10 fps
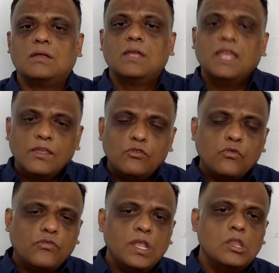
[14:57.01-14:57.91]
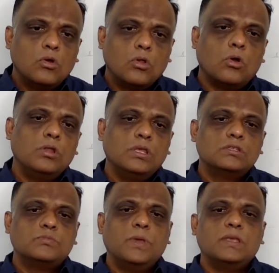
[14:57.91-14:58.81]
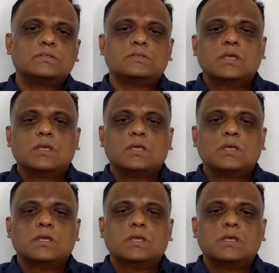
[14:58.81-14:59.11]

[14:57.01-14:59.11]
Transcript: If you feel your audience base